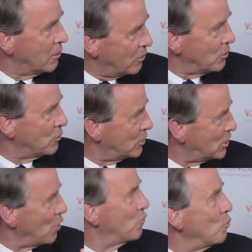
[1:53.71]
the
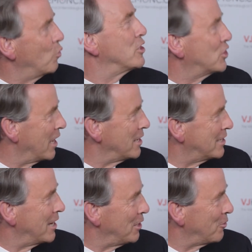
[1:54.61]
cell from which that
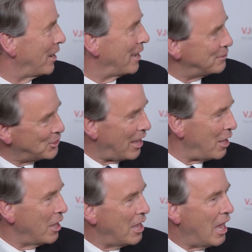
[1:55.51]
cell arrived. So
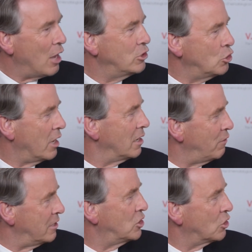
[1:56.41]
how do you kind of
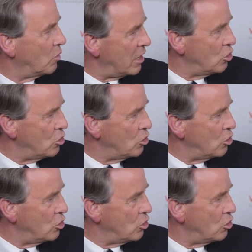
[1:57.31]
integrate